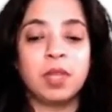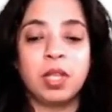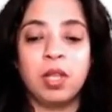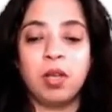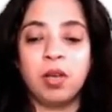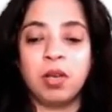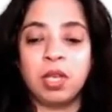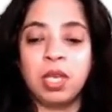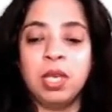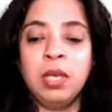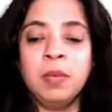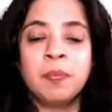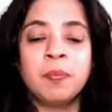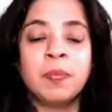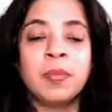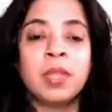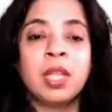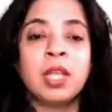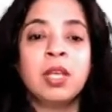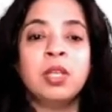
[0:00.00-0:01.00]
okay
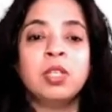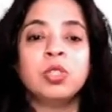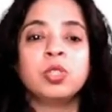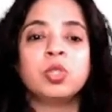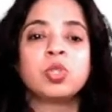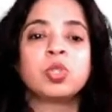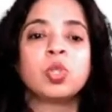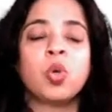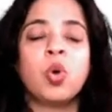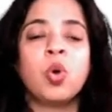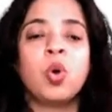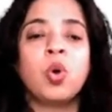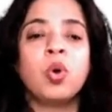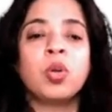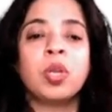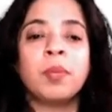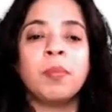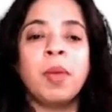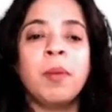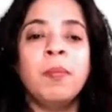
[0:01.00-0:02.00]
so
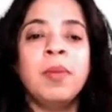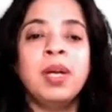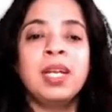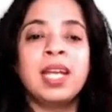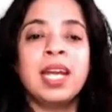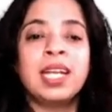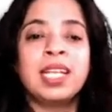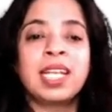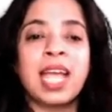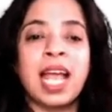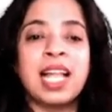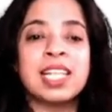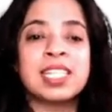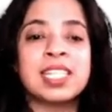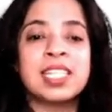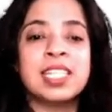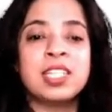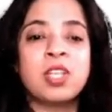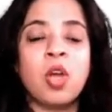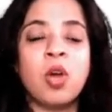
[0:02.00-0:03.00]
remember that
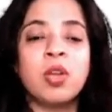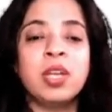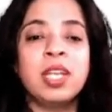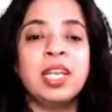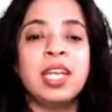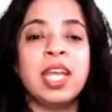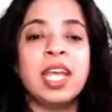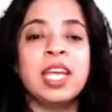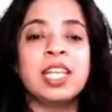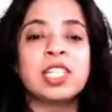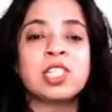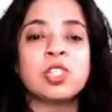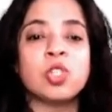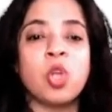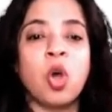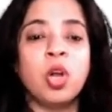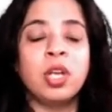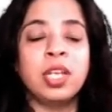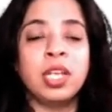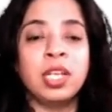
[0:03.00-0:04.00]
calcitonin is
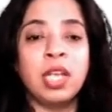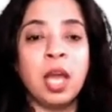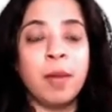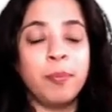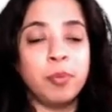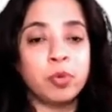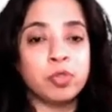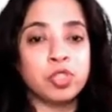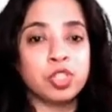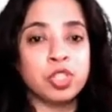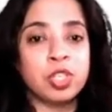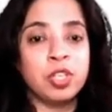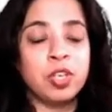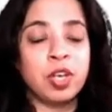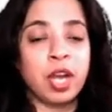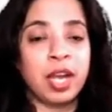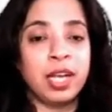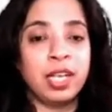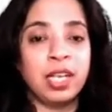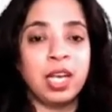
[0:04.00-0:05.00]
not in our portion
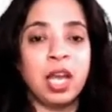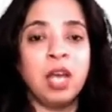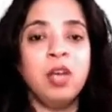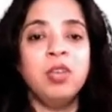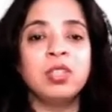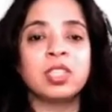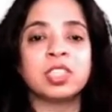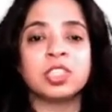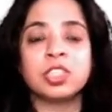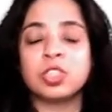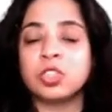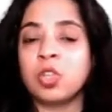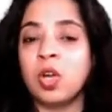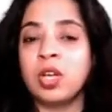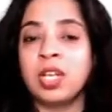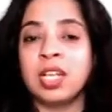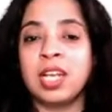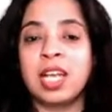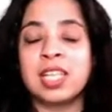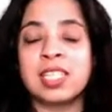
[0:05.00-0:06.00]
right now this is
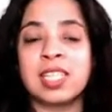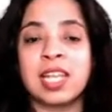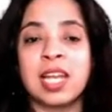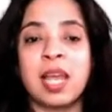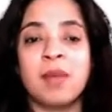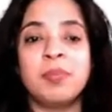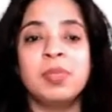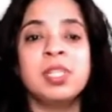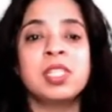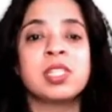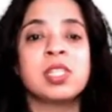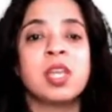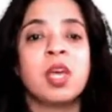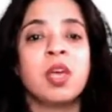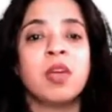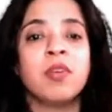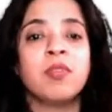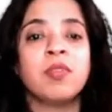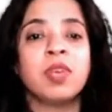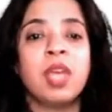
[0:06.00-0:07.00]
not in our syllabus
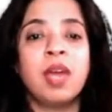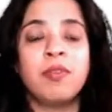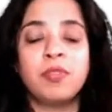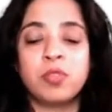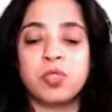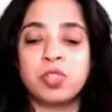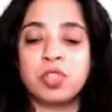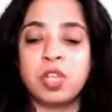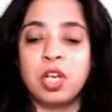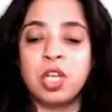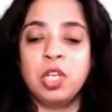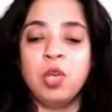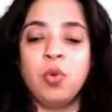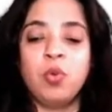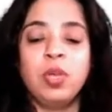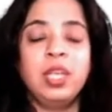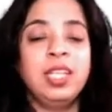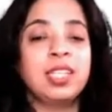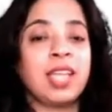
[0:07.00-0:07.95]
we have to study only